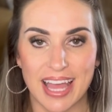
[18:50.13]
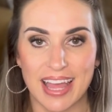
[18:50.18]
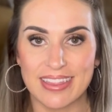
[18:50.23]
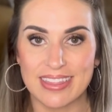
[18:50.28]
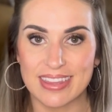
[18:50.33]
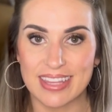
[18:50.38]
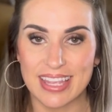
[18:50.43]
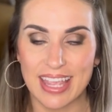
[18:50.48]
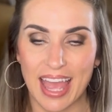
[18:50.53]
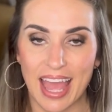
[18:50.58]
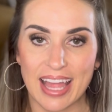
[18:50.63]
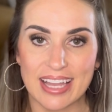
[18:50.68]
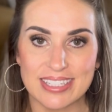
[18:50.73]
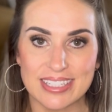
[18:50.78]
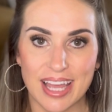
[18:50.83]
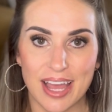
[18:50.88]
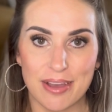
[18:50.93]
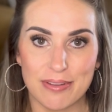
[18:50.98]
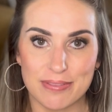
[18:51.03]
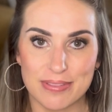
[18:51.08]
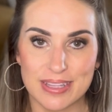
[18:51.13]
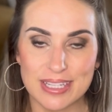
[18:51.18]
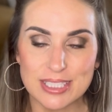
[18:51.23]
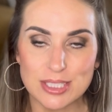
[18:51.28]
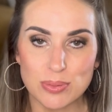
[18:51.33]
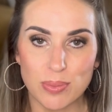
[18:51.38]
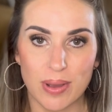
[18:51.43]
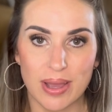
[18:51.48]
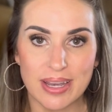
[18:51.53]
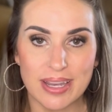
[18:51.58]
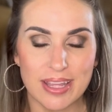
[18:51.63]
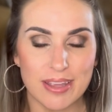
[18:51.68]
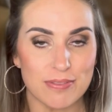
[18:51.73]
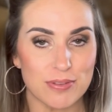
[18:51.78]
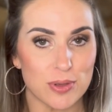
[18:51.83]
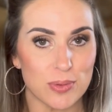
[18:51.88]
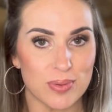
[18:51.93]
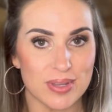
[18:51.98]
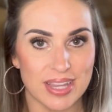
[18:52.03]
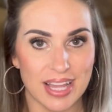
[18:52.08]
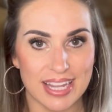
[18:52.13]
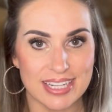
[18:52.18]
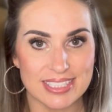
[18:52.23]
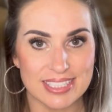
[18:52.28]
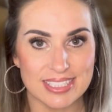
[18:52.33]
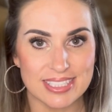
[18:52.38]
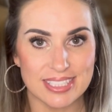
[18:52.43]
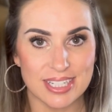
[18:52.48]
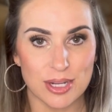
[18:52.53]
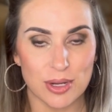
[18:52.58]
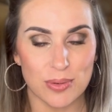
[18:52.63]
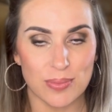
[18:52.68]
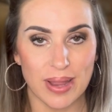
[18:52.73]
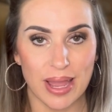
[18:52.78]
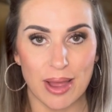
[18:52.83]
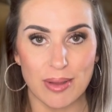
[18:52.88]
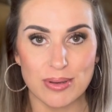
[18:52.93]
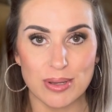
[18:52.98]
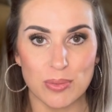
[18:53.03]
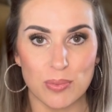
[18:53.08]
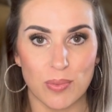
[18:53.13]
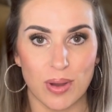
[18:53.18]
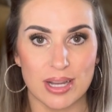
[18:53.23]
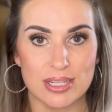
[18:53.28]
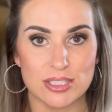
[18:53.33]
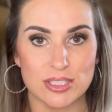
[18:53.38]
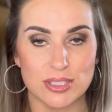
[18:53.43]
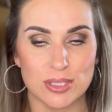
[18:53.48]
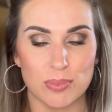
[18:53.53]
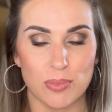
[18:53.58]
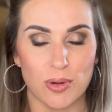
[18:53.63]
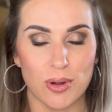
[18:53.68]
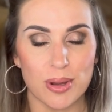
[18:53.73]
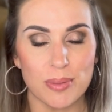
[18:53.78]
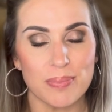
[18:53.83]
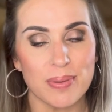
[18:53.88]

at the end of this one if you would like to stick around and watch some more.